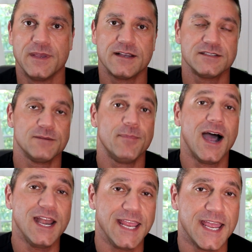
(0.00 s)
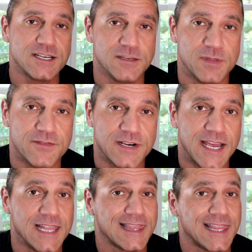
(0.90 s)
because the body actually, believe it or
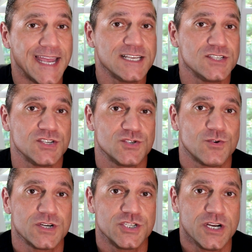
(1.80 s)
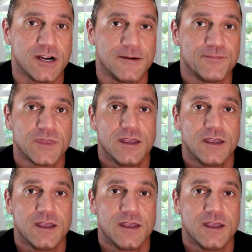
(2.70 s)
not, likes to store sugar